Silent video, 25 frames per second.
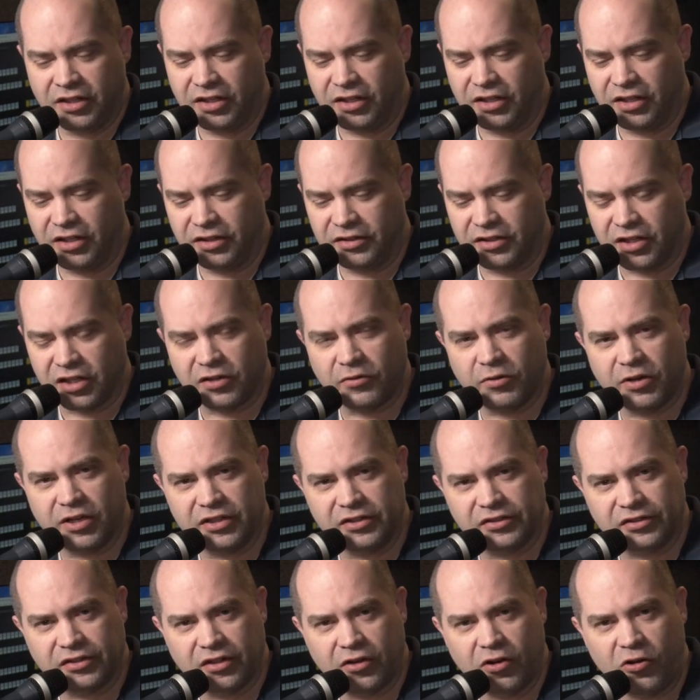uh, not
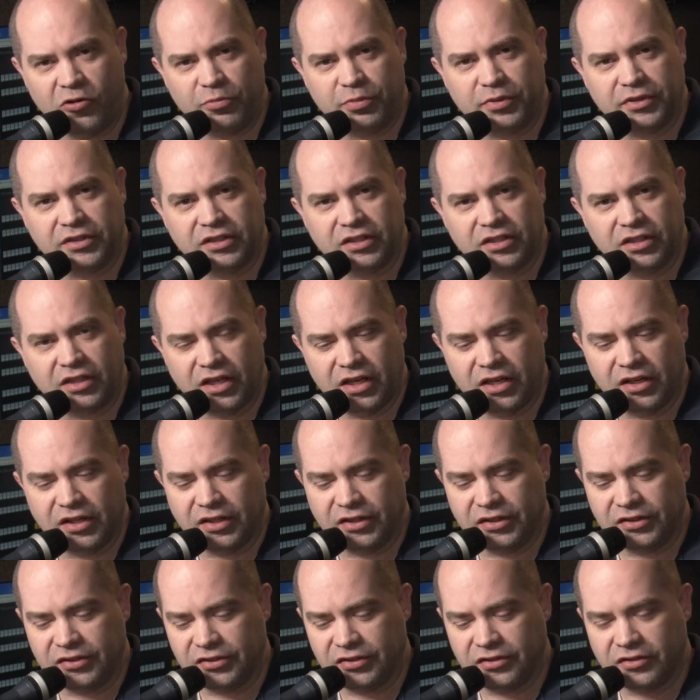quite as open
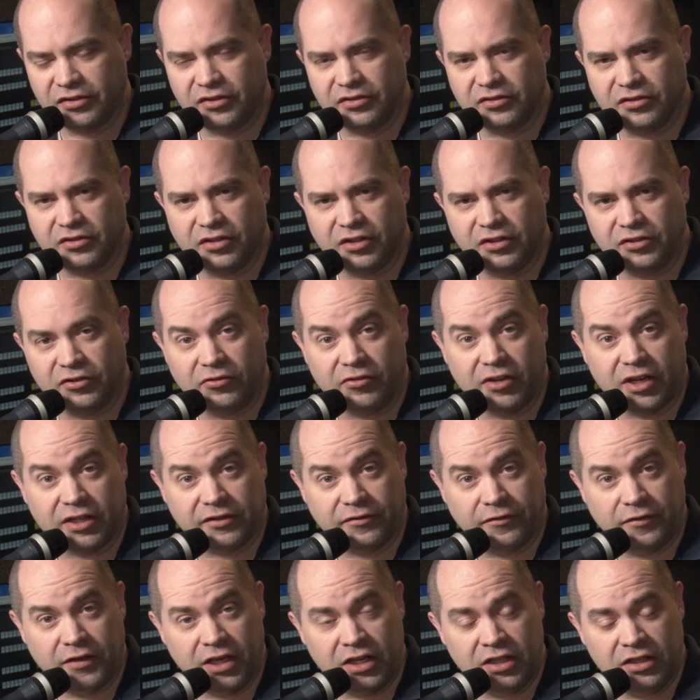as the
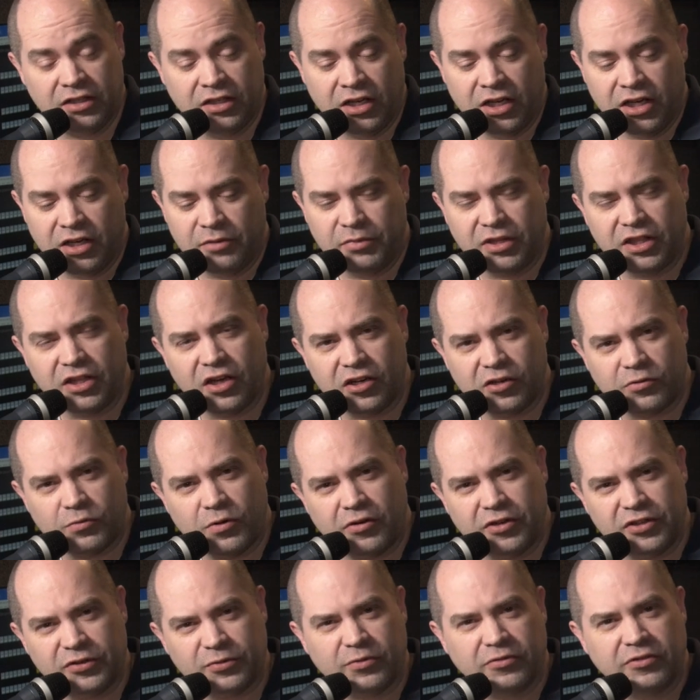direct feed. But the audio
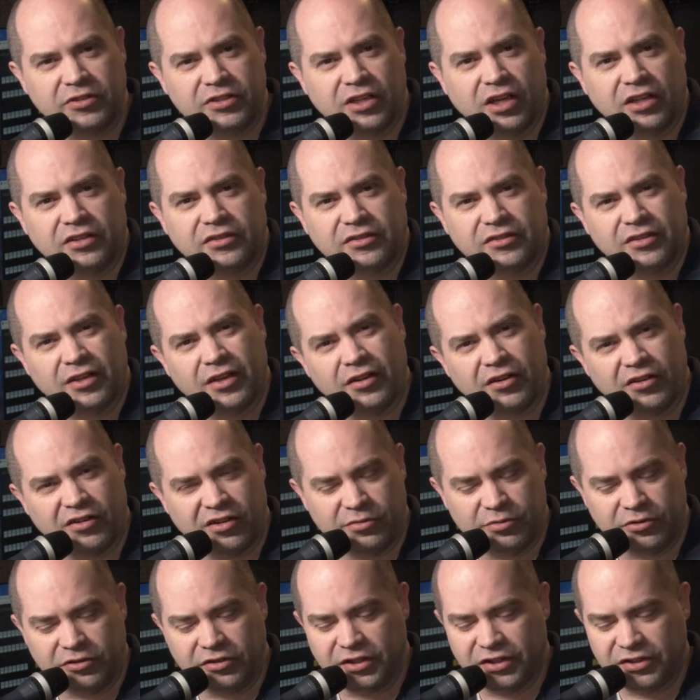quality is really not
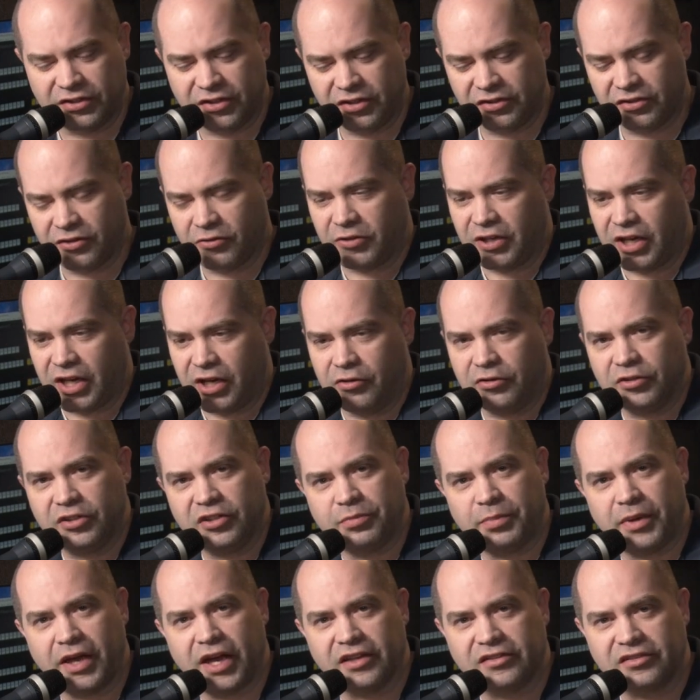terrible. It's it's okay.
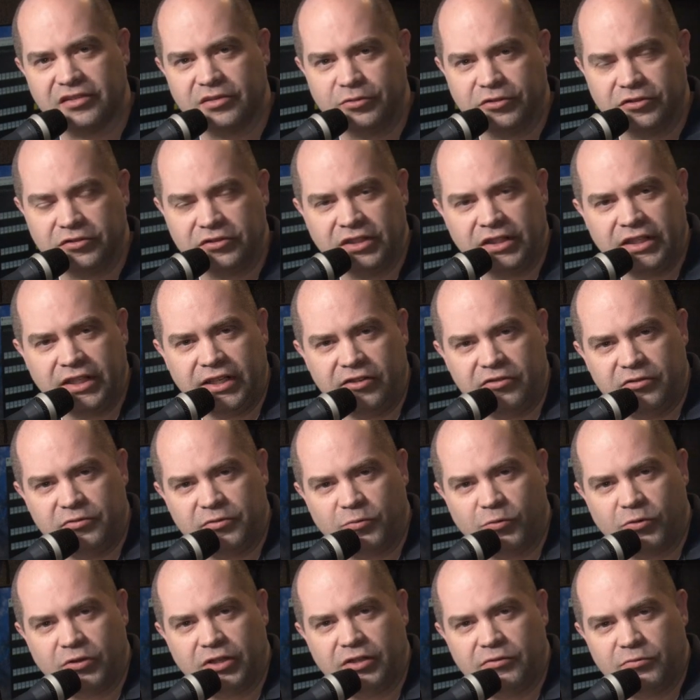it's passable. It
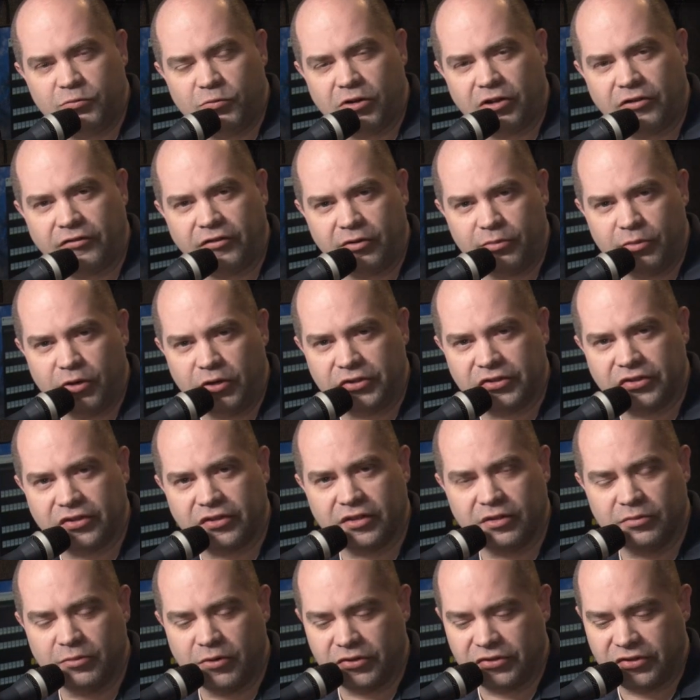would it work for
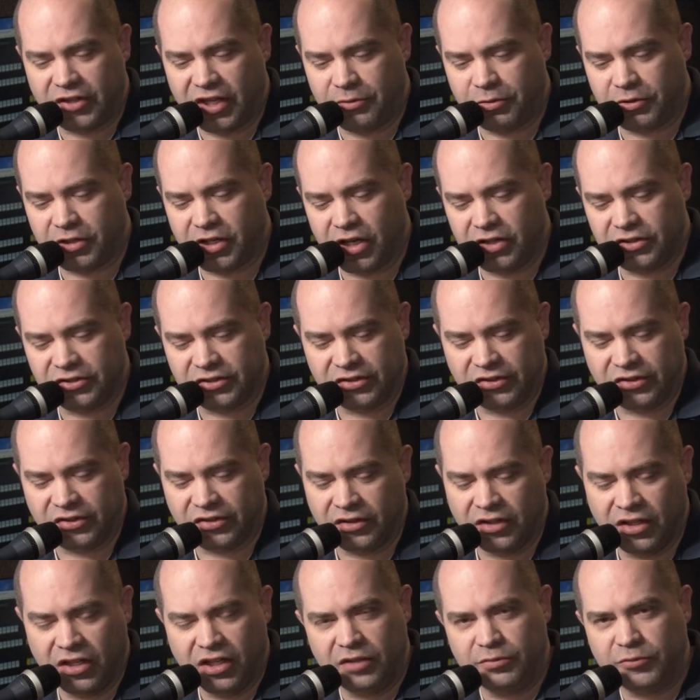most most
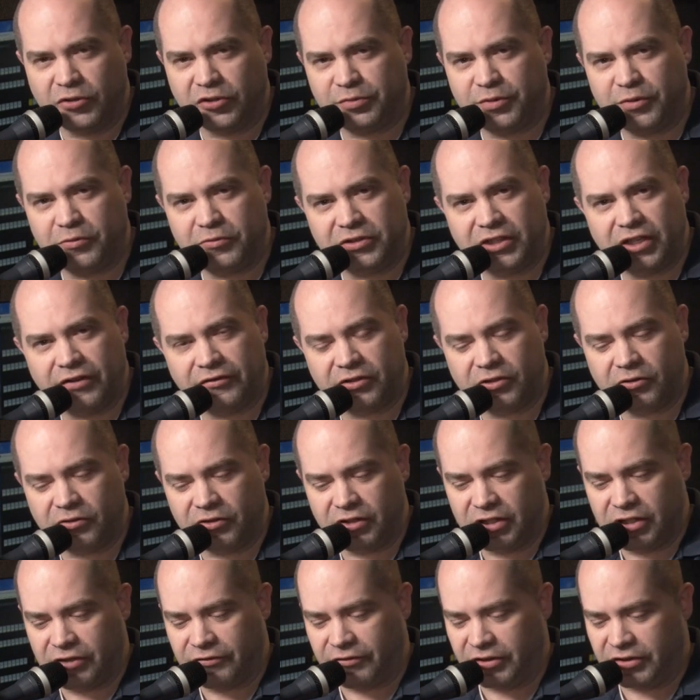applications, and most people would never
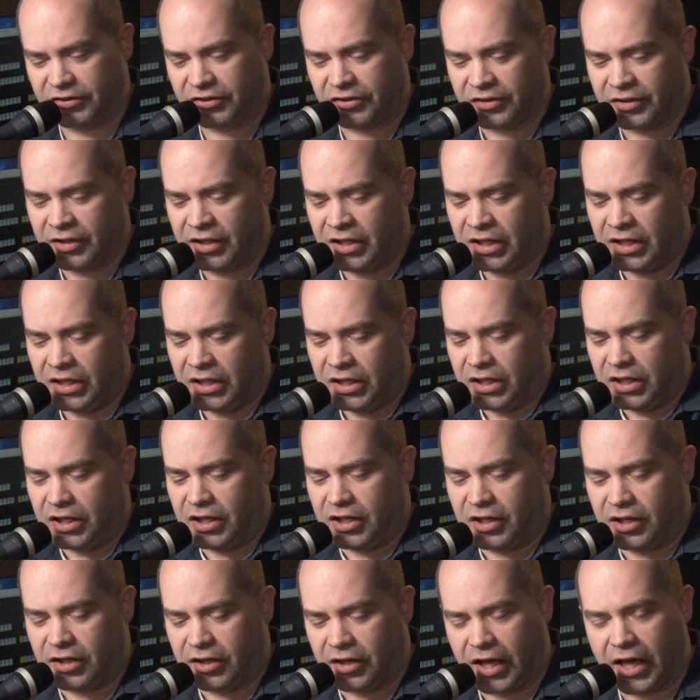know the difference.
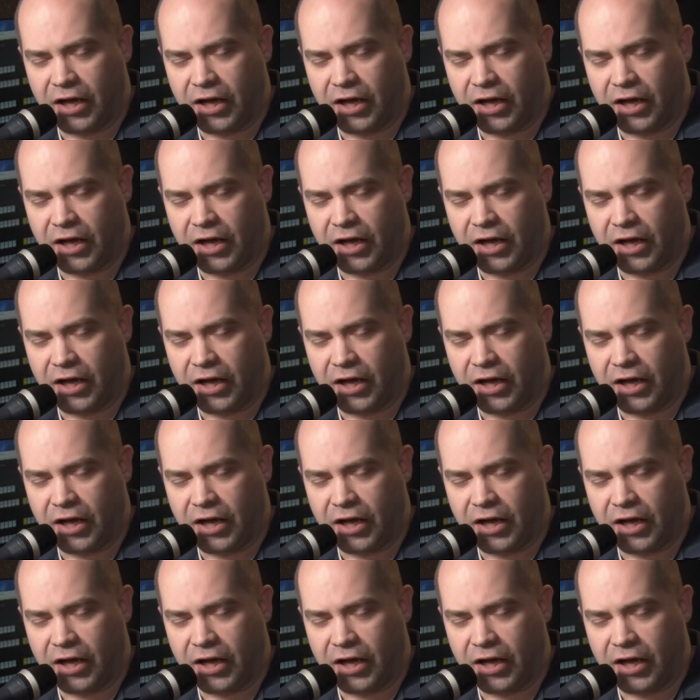Uh,